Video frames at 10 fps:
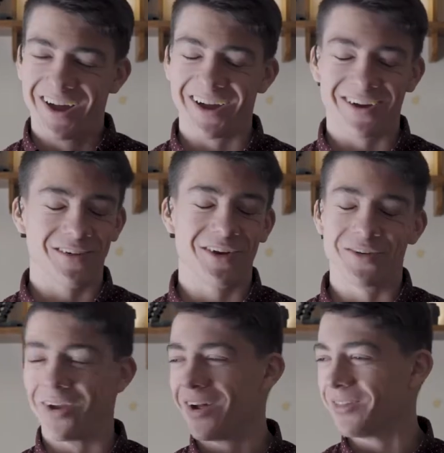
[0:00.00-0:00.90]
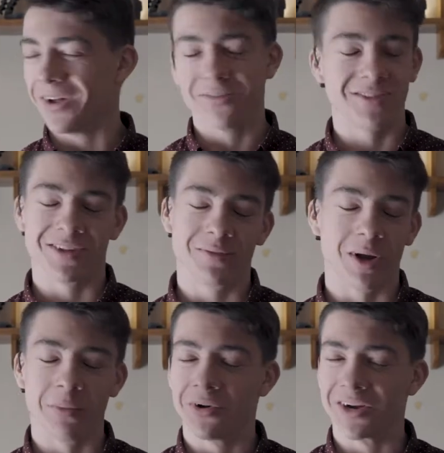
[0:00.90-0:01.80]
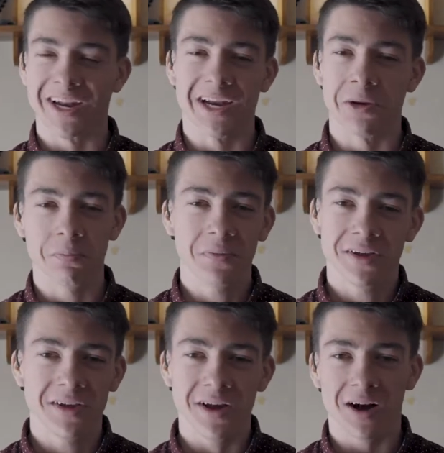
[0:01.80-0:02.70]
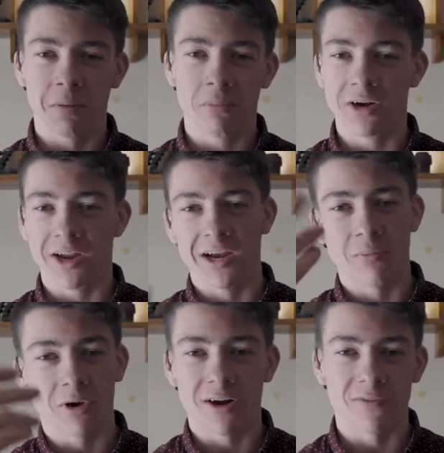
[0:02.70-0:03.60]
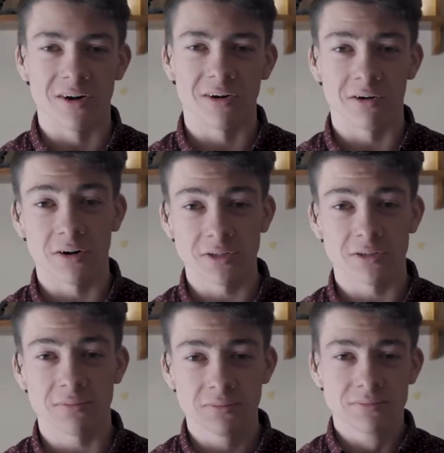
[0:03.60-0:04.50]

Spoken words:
I think this is my pregame, whatever, or just.